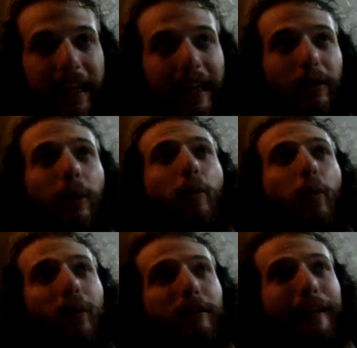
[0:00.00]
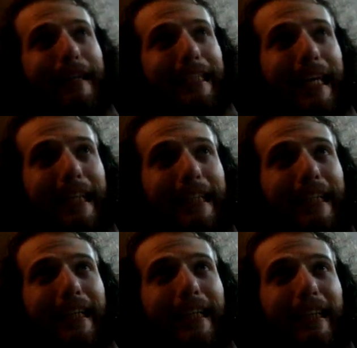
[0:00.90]
the more it will take,
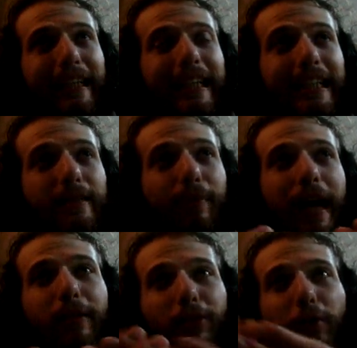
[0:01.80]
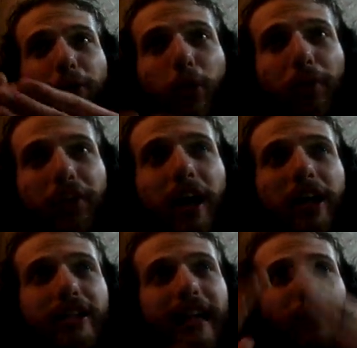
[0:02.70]
each ply will absorb
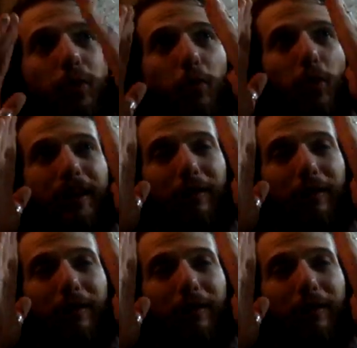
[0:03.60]
starch, and the more they